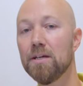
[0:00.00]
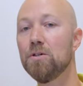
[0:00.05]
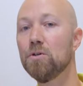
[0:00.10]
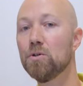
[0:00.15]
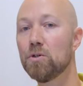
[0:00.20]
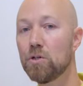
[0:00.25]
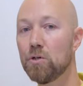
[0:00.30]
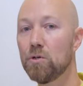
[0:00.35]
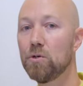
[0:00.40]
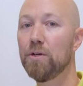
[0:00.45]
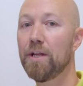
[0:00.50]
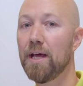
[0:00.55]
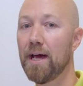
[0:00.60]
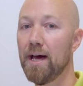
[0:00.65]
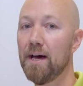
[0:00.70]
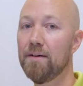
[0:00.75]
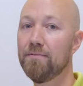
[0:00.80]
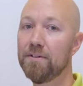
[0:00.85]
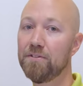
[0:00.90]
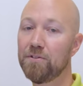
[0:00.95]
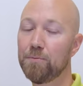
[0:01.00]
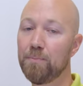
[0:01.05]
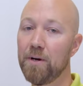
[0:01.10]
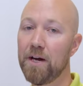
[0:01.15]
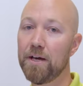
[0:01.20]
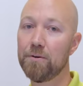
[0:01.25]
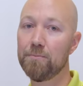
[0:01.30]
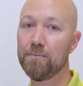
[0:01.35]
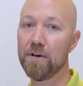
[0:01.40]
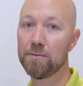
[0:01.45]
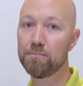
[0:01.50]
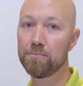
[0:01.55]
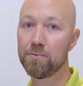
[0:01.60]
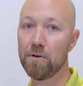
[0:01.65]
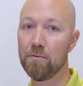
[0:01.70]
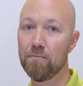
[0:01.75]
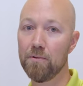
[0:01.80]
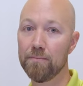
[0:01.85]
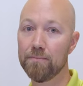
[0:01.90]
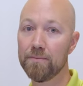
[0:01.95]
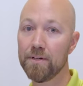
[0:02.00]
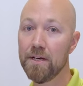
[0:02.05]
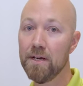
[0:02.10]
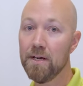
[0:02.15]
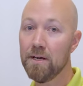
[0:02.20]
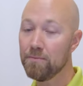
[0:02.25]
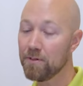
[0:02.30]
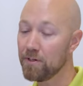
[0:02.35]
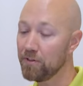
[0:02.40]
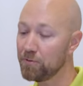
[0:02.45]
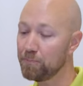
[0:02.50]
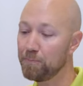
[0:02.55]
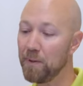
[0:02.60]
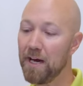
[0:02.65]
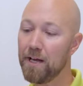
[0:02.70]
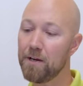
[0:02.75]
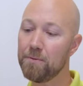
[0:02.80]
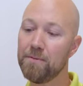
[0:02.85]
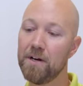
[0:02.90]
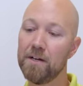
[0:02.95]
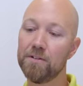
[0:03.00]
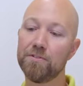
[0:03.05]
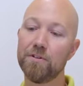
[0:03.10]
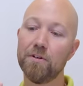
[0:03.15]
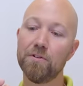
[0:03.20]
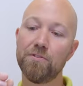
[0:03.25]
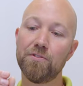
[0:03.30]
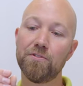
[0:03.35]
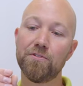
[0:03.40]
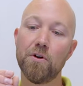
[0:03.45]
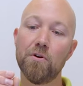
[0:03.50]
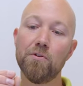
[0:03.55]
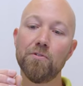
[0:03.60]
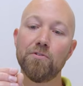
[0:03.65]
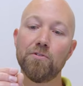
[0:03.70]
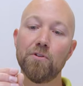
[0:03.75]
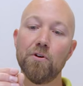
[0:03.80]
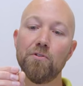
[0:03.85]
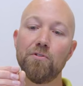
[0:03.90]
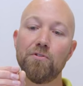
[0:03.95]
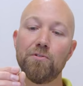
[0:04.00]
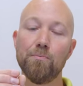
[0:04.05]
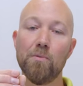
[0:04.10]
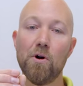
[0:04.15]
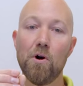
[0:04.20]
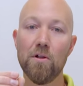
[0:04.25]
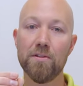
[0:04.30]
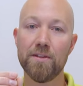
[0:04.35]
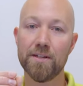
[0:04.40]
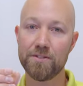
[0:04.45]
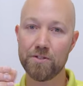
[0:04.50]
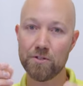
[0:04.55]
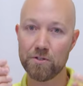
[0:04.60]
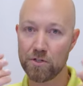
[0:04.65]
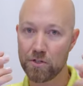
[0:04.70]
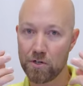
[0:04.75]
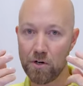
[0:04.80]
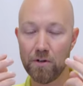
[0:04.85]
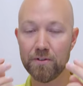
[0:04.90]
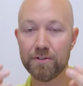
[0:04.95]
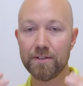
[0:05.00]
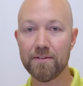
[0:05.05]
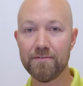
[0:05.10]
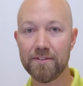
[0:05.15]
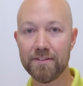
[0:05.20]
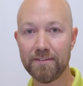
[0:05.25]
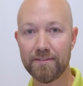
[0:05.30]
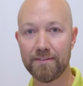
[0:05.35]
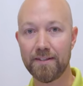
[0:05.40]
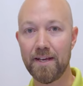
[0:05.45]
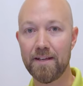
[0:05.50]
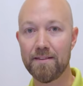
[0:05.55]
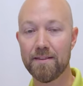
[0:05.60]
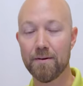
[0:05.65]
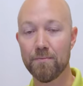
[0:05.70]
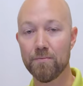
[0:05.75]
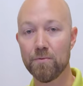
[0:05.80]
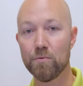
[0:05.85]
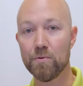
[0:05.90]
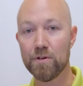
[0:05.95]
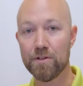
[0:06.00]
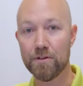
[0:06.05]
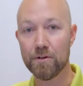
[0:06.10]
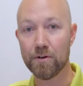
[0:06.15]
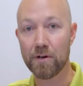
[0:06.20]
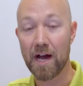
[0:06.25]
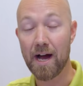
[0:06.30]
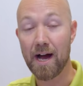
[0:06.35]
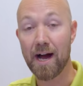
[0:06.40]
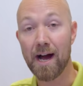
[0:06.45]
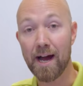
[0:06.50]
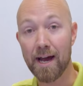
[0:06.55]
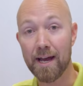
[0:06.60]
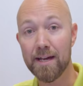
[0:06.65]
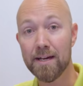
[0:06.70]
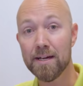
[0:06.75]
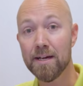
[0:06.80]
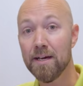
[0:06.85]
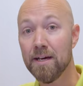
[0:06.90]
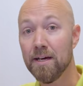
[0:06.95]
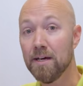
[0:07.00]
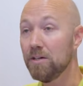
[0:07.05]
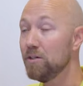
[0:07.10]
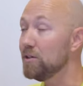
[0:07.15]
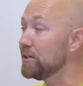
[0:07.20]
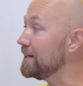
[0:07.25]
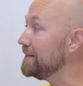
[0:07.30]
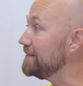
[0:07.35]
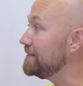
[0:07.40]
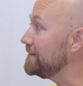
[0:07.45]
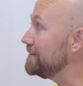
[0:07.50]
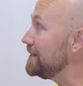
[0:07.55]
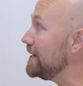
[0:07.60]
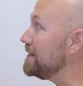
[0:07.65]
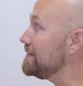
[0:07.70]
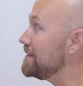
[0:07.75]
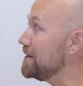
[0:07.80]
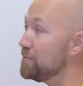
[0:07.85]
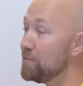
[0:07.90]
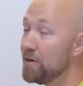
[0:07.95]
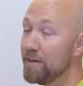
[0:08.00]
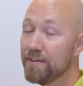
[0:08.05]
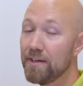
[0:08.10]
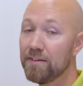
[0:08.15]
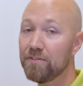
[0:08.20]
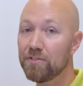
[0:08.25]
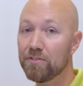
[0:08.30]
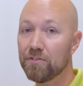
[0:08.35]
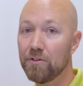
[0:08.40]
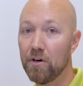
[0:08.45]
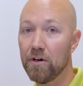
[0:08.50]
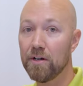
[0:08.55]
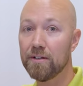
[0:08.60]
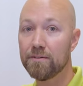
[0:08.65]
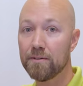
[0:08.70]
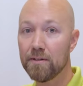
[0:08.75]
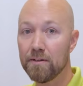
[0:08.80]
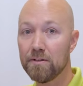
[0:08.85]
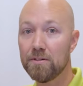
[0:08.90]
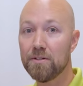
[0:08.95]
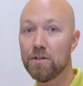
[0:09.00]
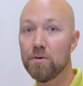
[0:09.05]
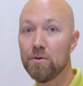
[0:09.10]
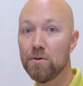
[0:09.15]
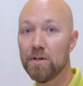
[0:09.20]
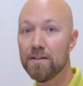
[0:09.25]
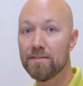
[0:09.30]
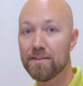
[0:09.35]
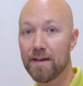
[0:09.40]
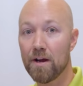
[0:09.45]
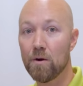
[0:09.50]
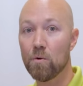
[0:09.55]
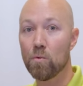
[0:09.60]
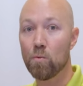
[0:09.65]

you could have a spider mite problem. Because spider mites are so, so small that you can't even see them with your eye. You can see them when they start doing their